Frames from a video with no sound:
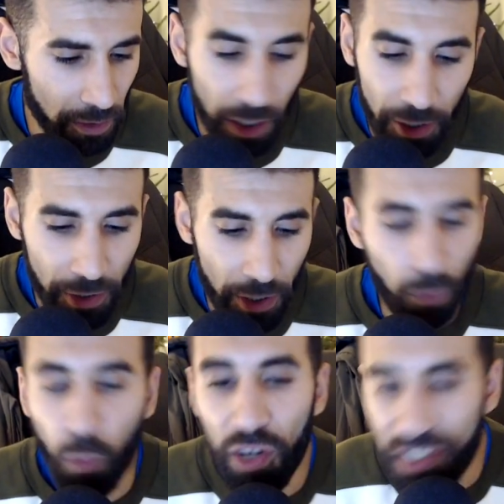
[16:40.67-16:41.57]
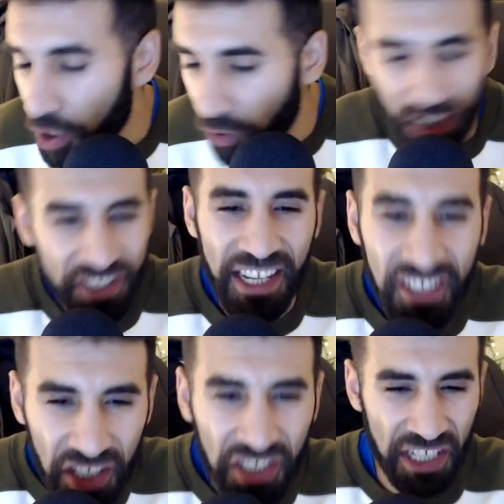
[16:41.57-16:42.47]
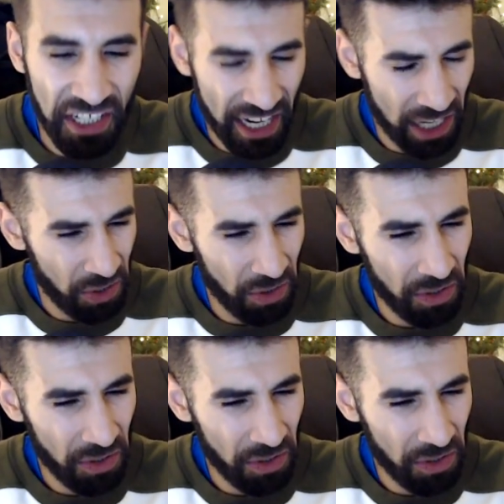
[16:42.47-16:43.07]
I don't know. What is our identity now?